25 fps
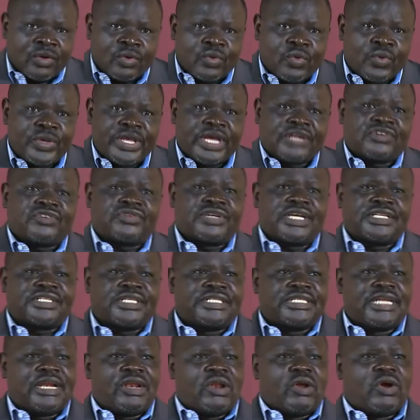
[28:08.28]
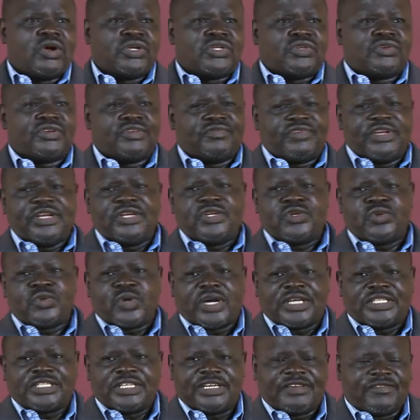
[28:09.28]
We are trusting the Lord to reveal to
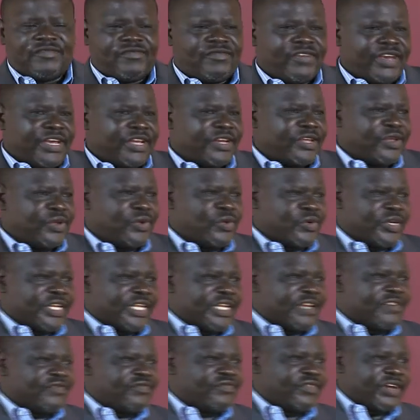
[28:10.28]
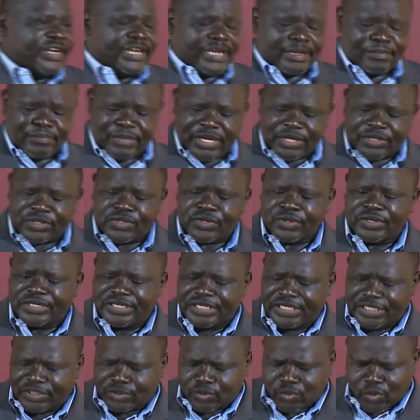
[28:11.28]
us a very unique fundamental in this